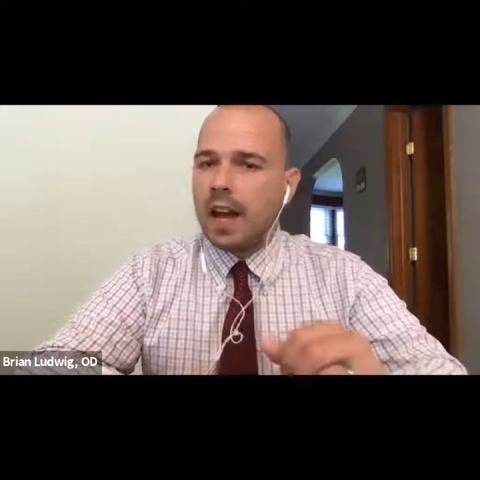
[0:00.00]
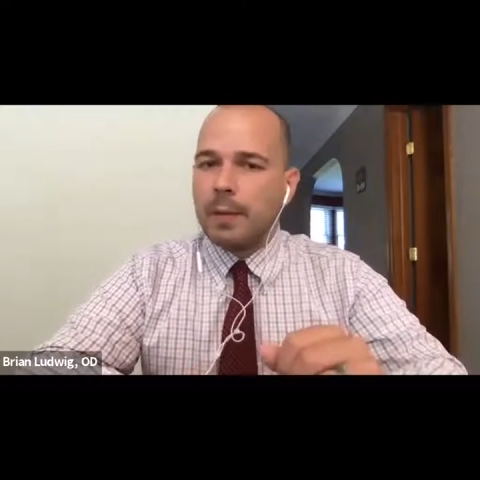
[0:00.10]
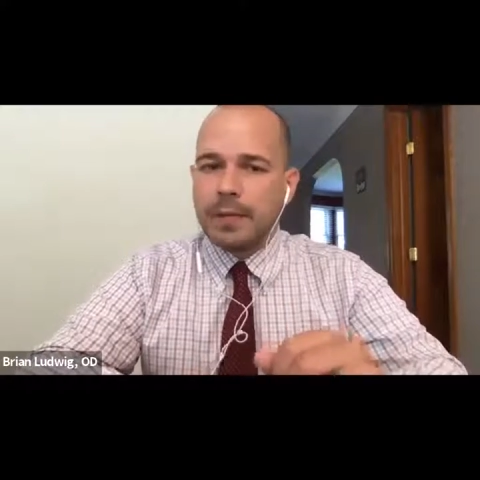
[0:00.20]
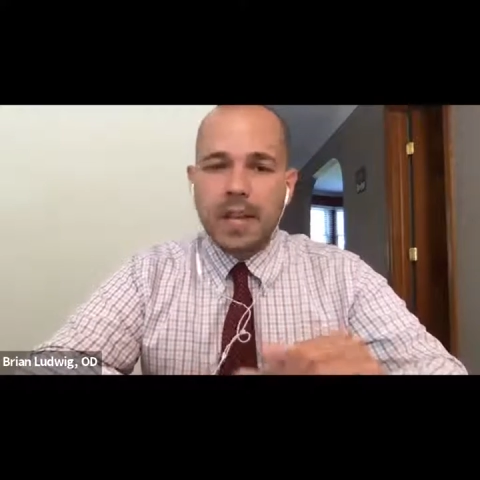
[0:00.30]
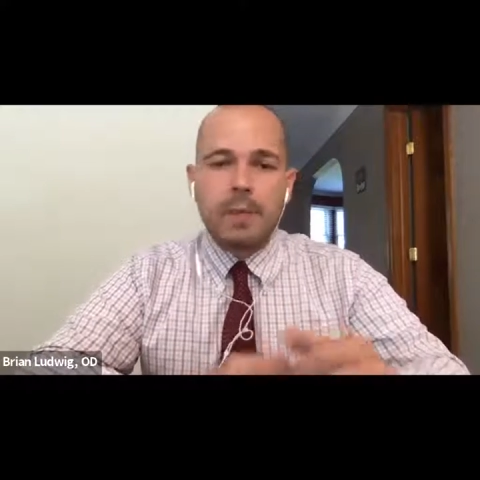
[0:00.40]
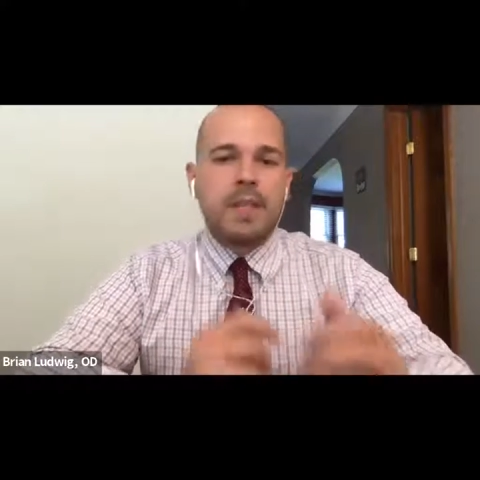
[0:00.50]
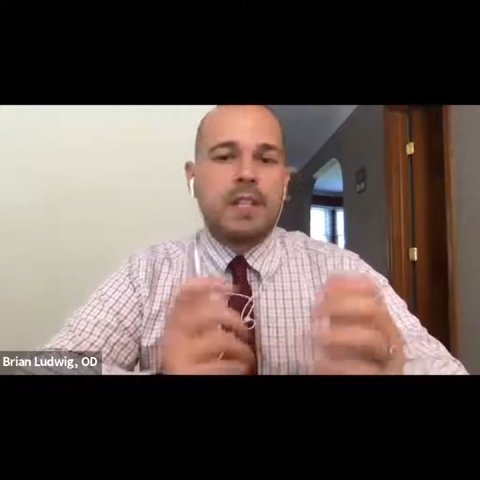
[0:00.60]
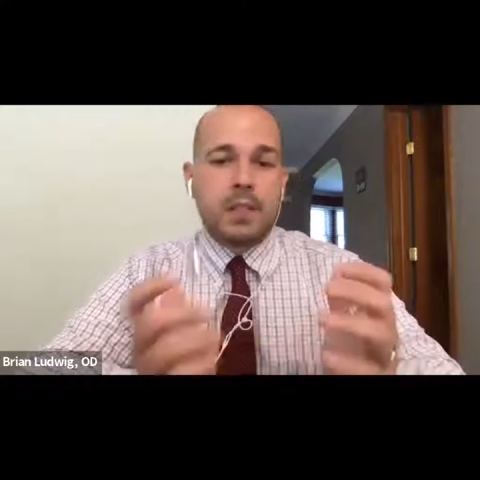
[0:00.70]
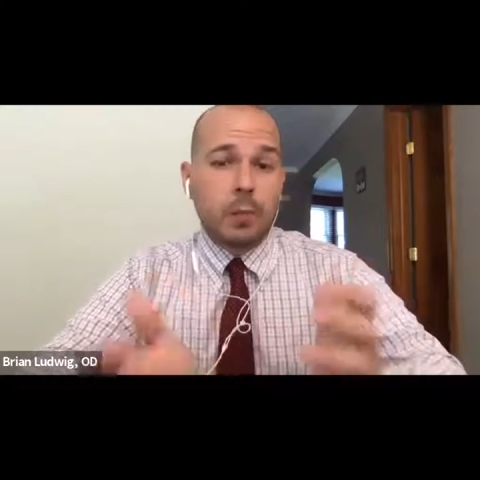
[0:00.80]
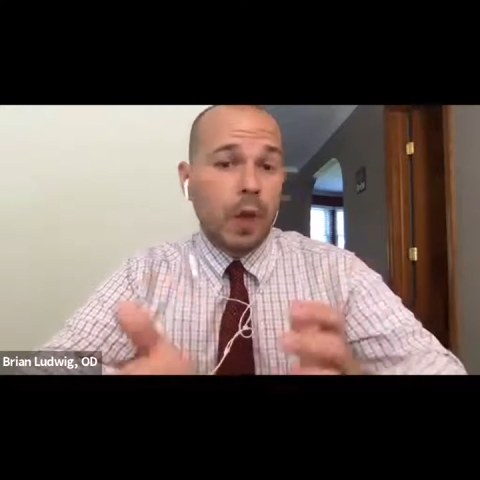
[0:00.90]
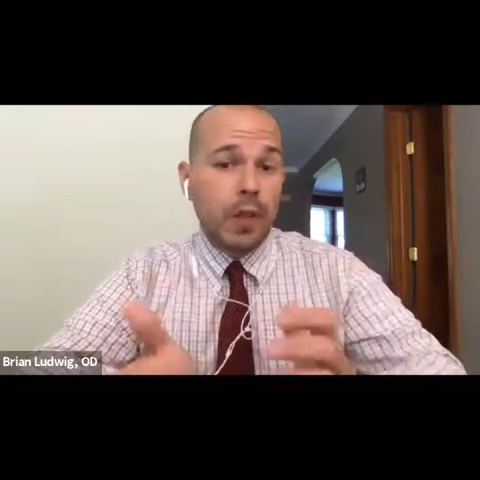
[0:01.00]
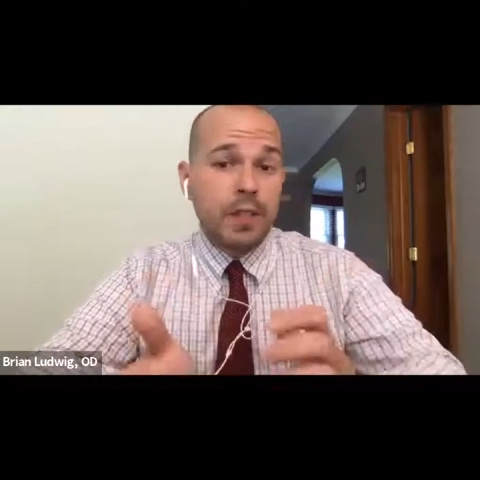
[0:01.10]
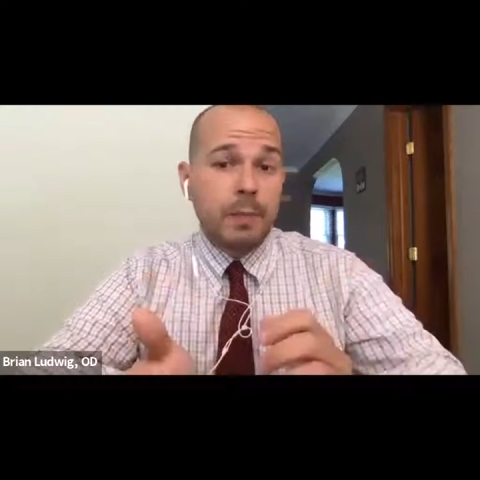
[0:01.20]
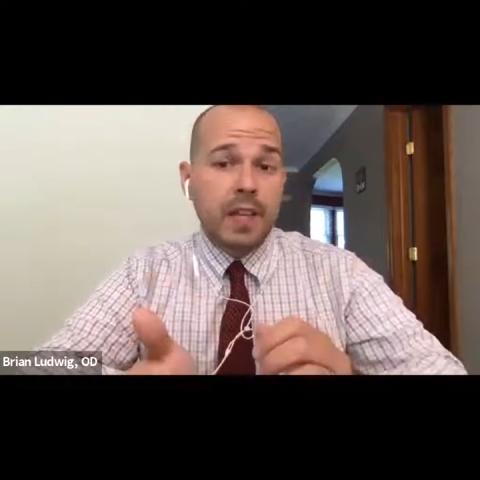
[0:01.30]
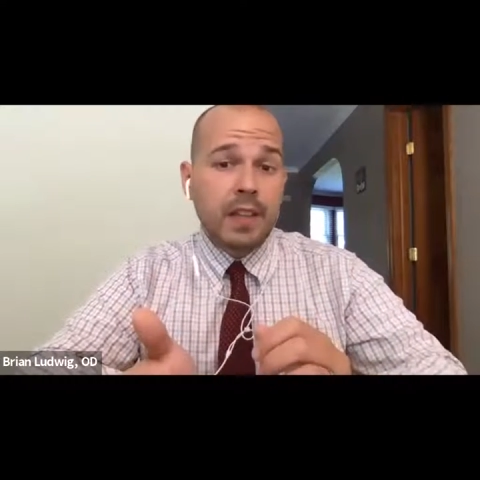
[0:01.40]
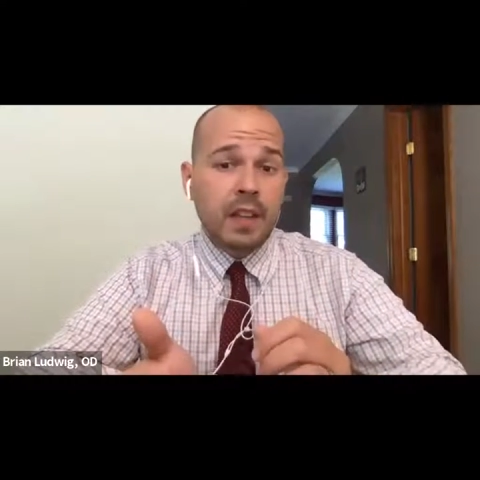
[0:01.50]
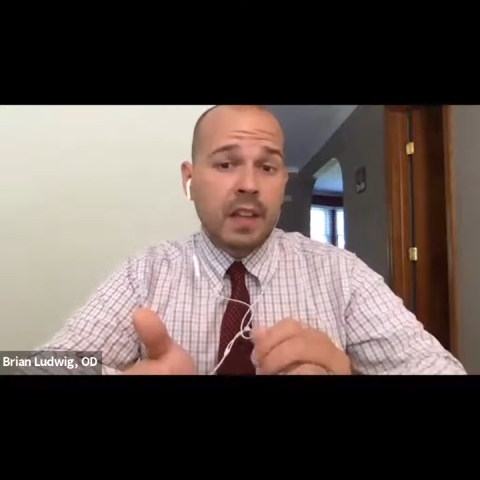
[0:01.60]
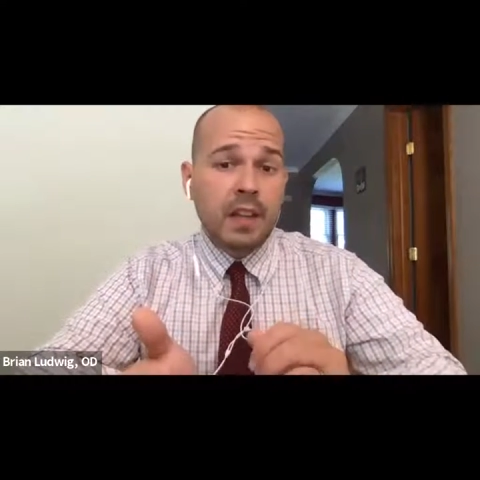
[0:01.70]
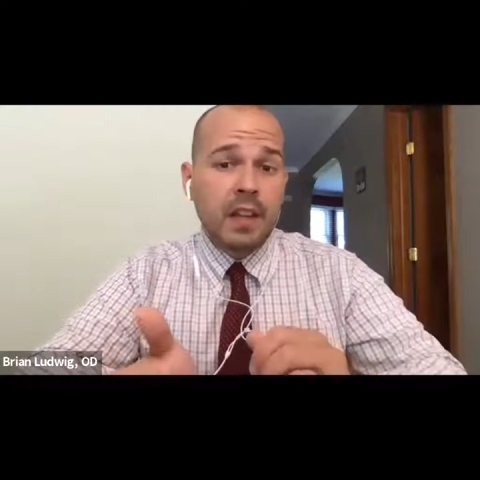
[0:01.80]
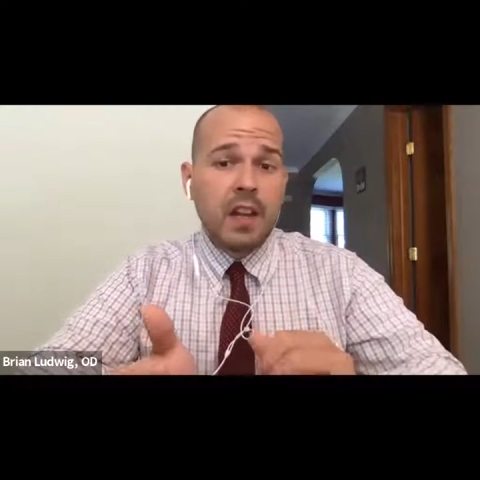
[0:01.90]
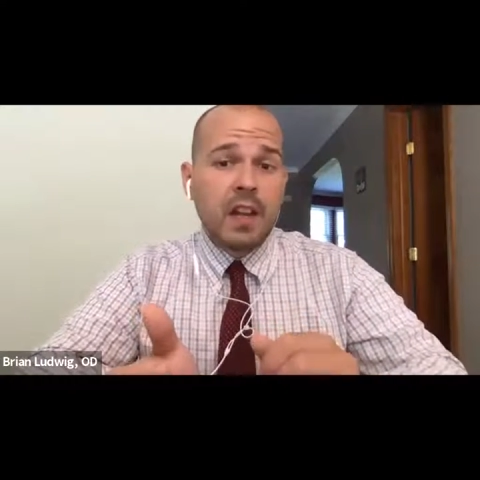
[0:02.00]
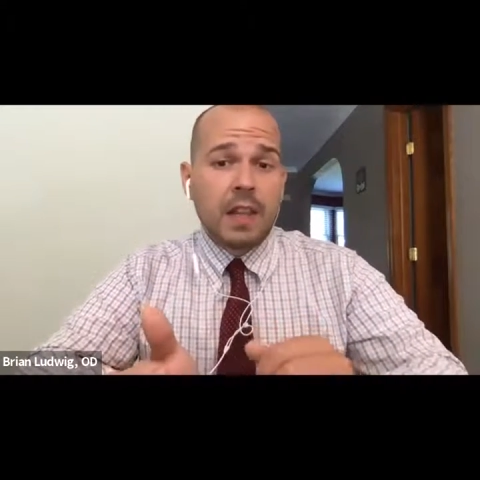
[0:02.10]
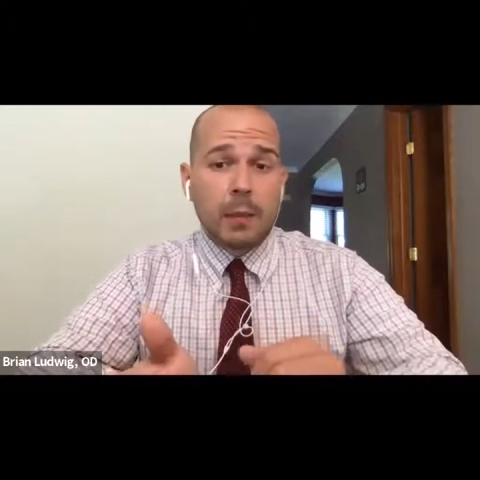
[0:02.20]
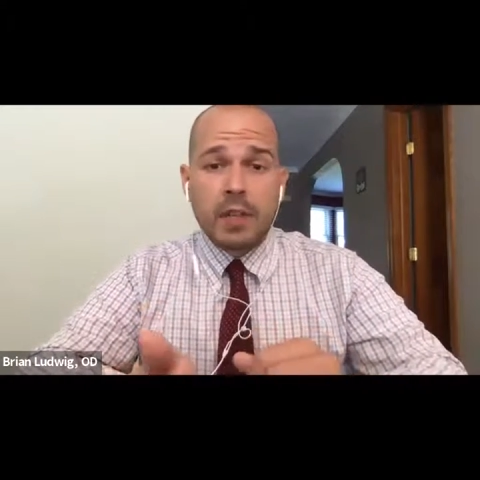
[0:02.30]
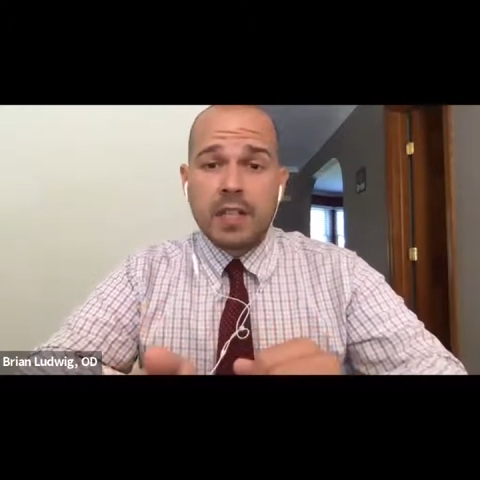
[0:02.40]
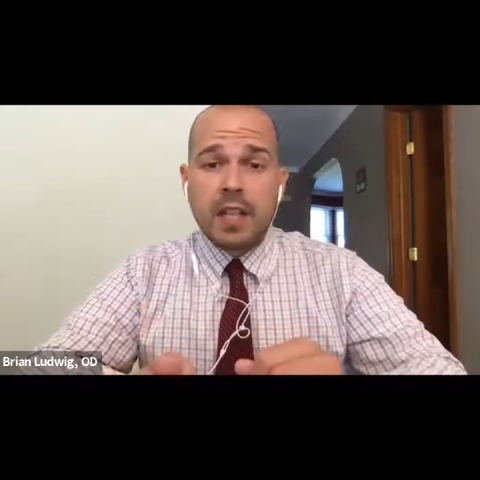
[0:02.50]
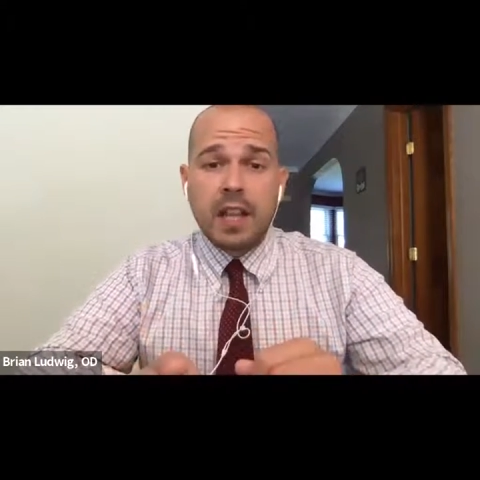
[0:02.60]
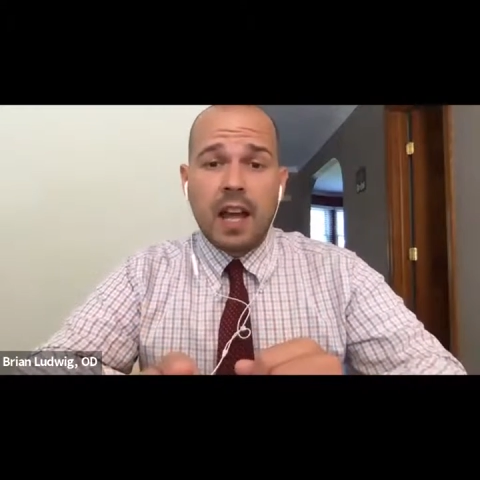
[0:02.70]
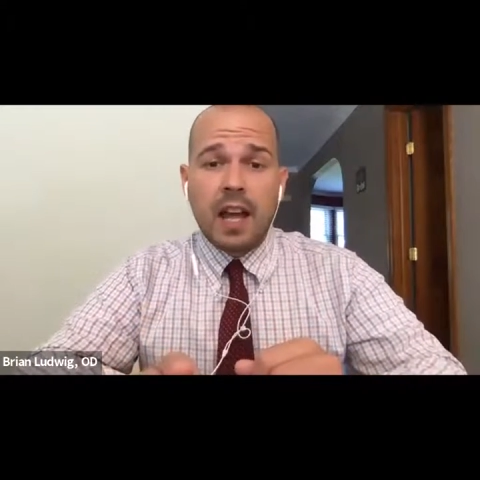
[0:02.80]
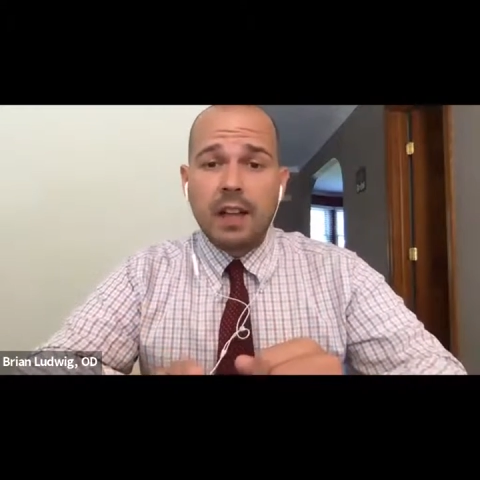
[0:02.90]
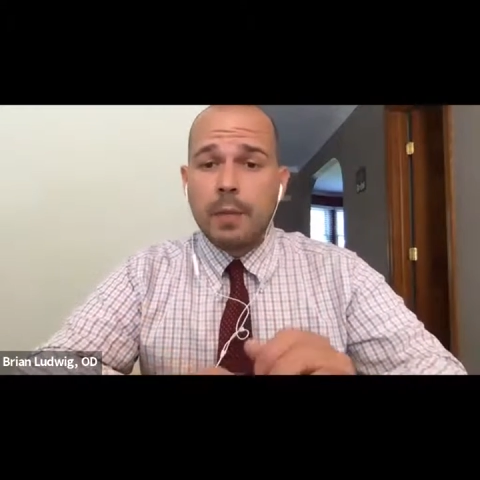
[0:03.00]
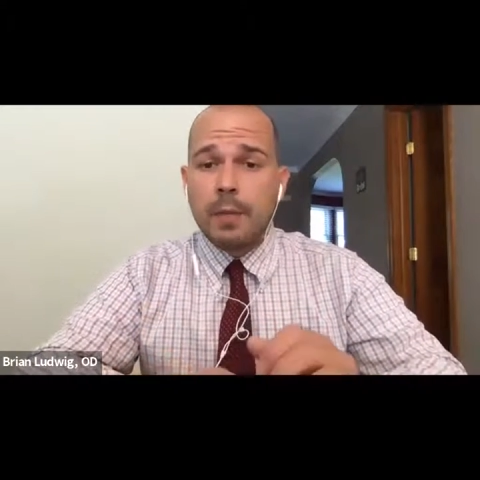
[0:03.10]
Diabetes as well is a big thing that we see a lot,